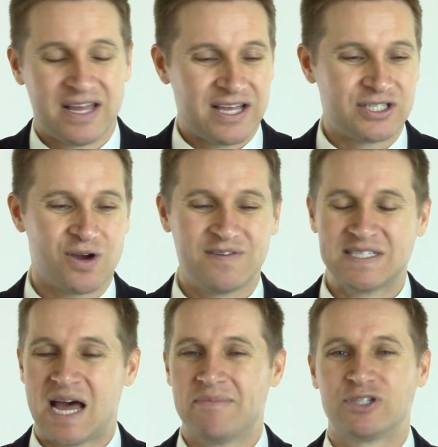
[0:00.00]
So every
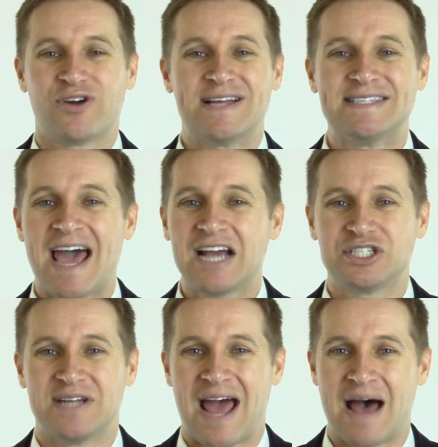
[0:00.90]
time a
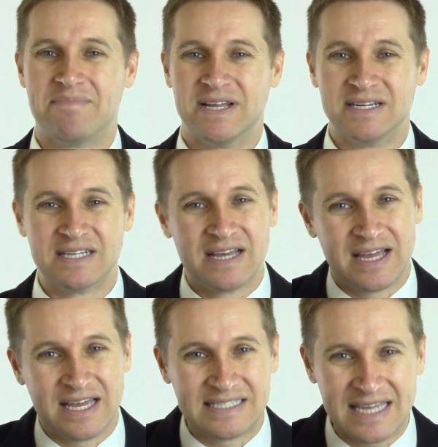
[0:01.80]
transaction happened,
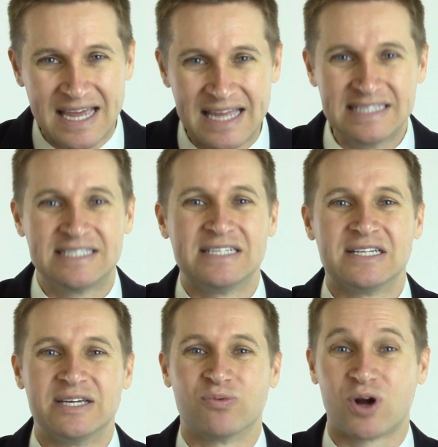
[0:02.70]
it's
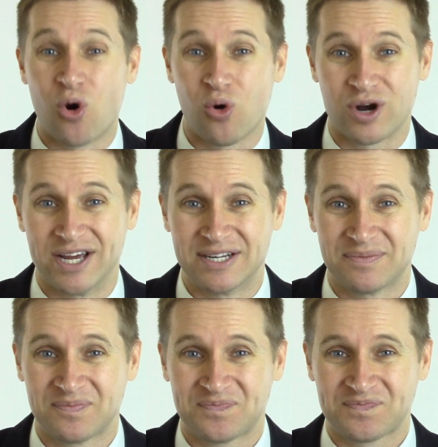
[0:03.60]
instantly recorded.
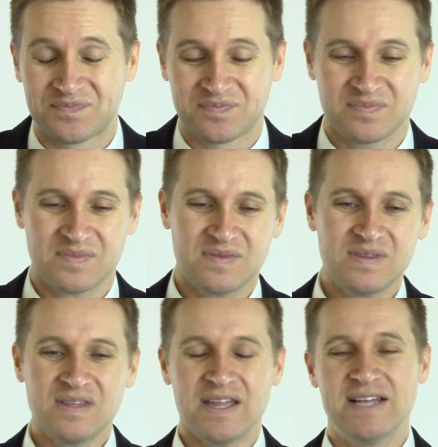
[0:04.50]

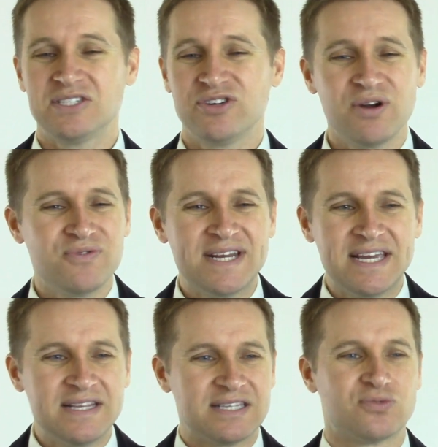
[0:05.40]
And so you don't
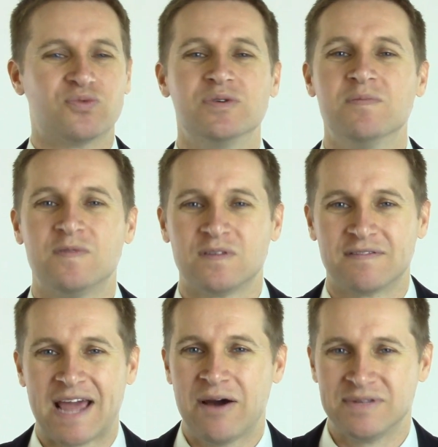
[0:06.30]
need this room full
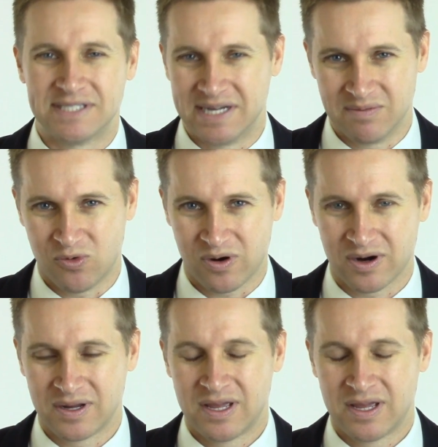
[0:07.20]
of accountants anymore.